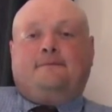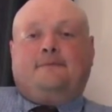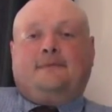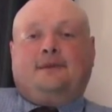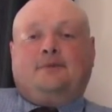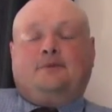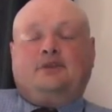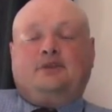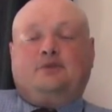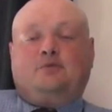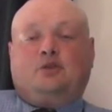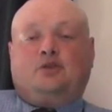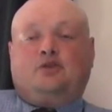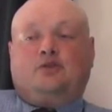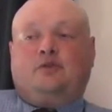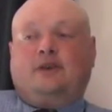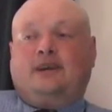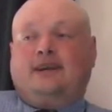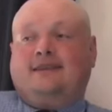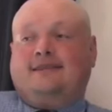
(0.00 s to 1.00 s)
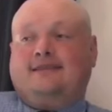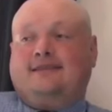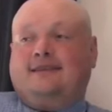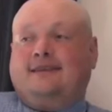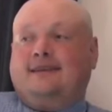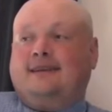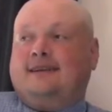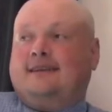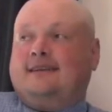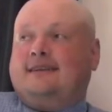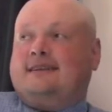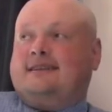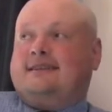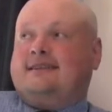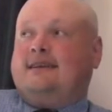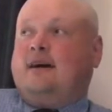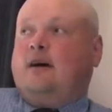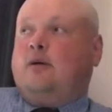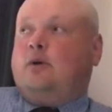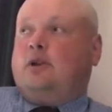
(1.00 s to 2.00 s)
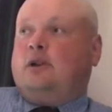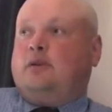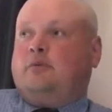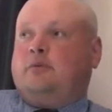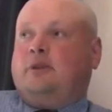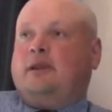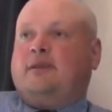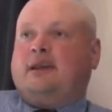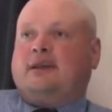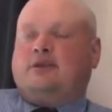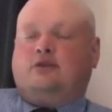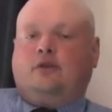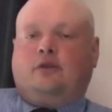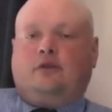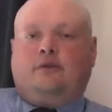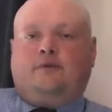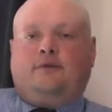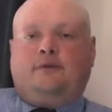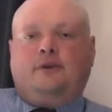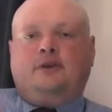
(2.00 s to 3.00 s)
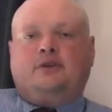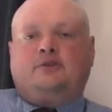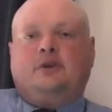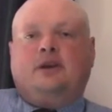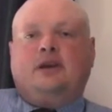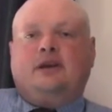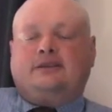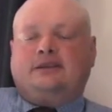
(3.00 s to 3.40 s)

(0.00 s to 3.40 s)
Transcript: Which is what triggered the start. Well, that's not the first.